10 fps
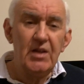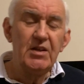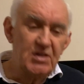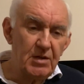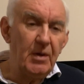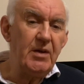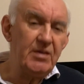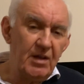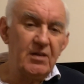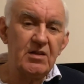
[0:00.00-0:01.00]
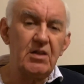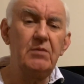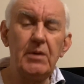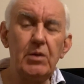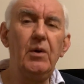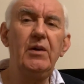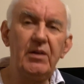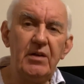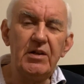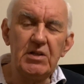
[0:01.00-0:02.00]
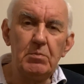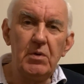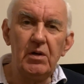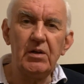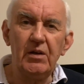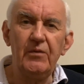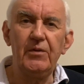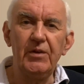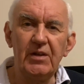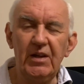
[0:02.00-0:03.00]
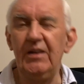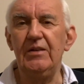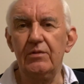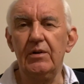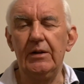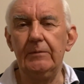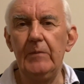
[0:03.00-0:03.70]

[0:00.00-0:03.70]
So I think there's going to be quite a nice market for the K3.